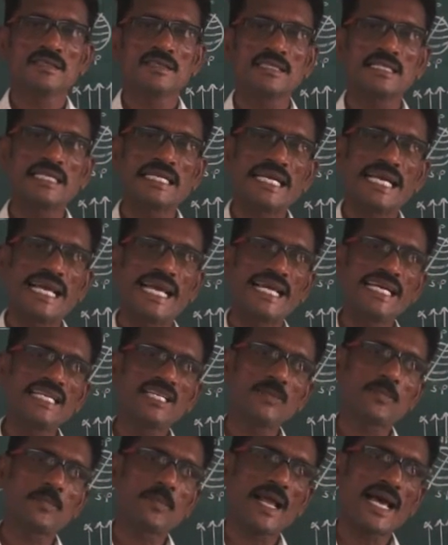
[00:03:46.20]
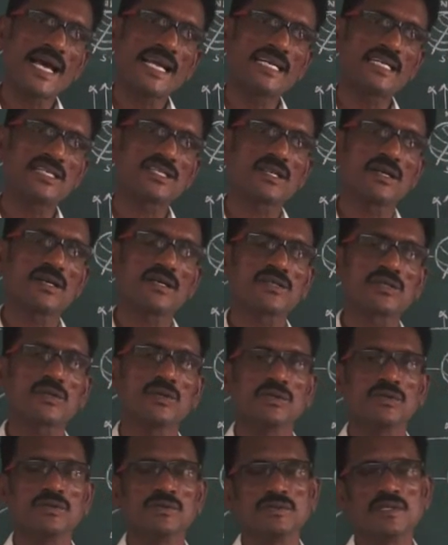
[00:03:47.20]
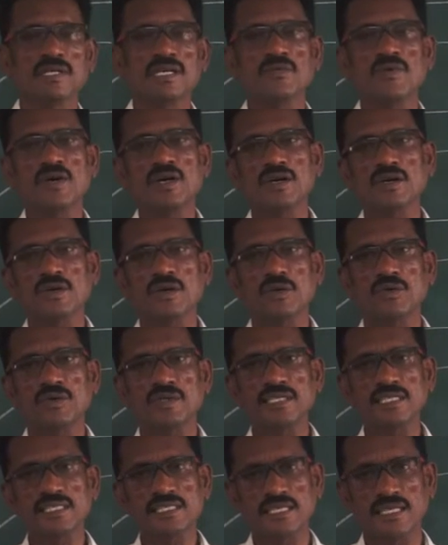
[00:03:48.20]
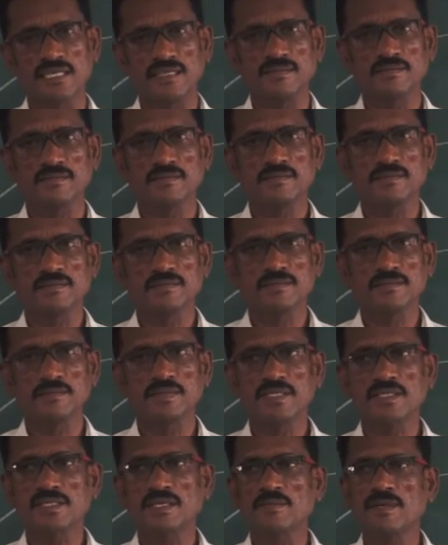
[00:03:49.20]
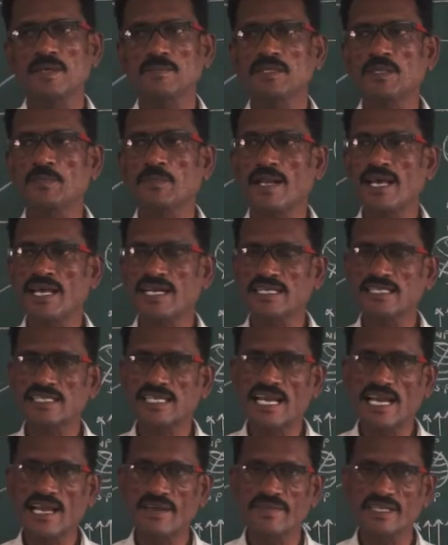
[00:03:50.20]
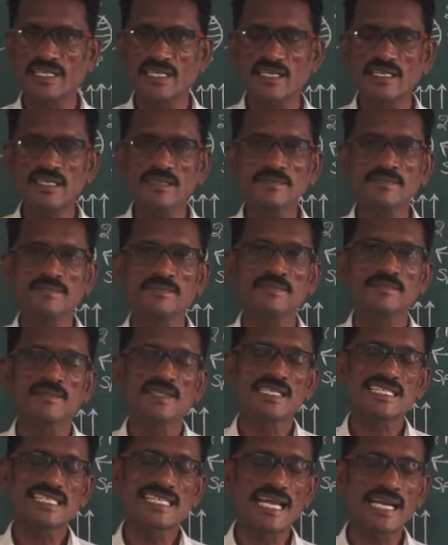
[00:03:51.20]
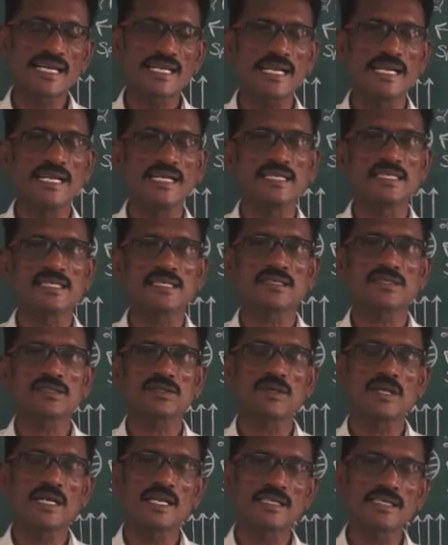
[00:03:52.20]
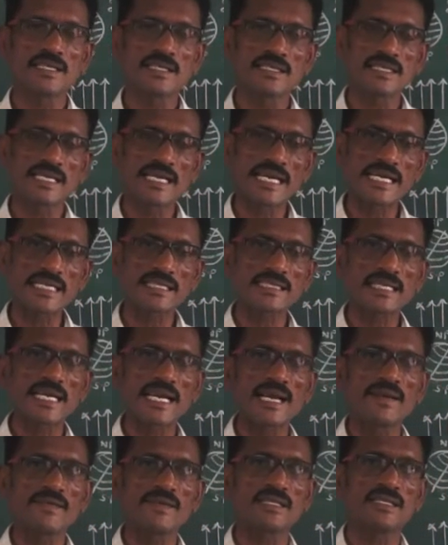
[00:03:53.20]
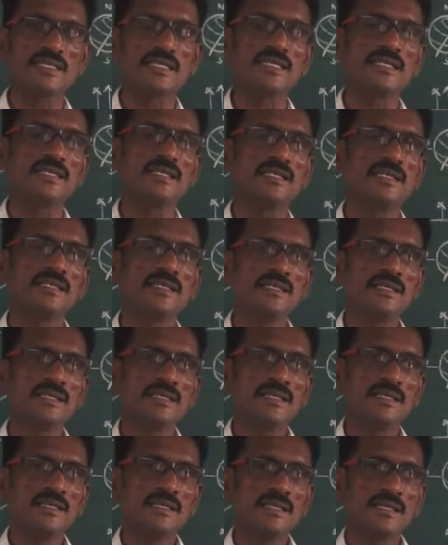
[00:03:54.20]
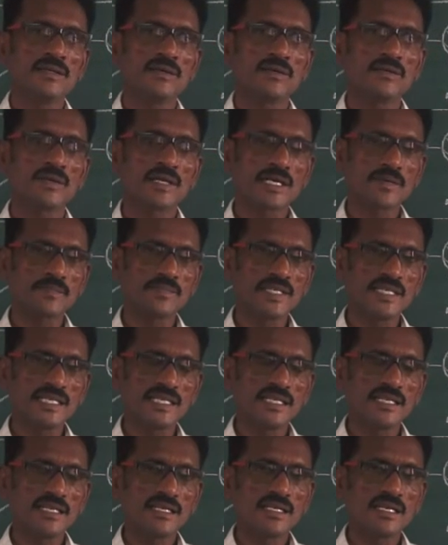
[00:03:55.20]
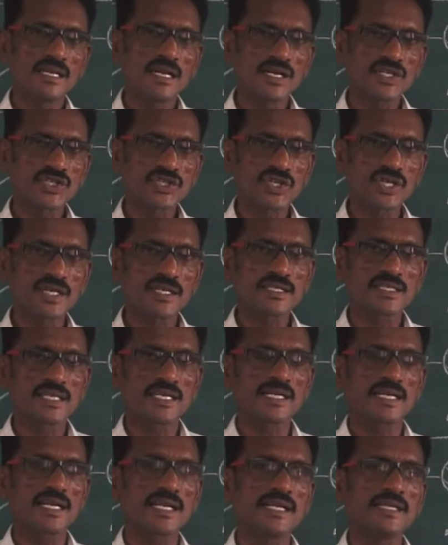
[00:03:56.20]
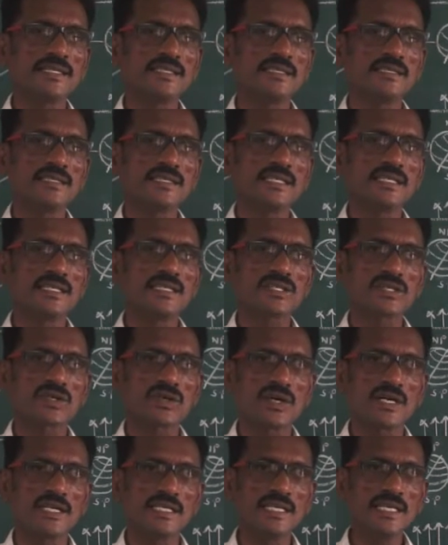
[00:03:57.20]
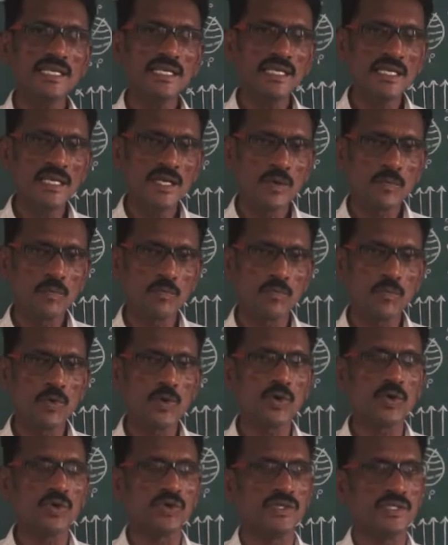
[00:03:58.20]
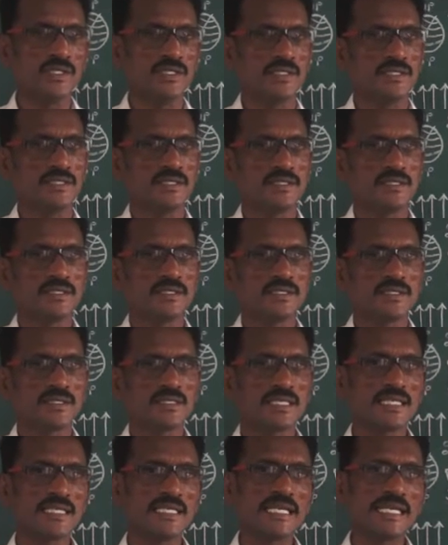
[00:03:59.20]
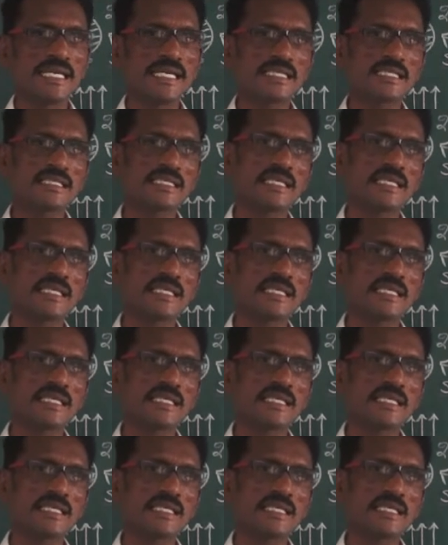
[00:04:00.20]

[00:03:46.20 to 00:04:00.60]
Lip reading: The 8 planets also revolve around the sun, but some of the planets are having the satellites. So like that, earth having the one of the natural satellite, it is called the moon. See, earth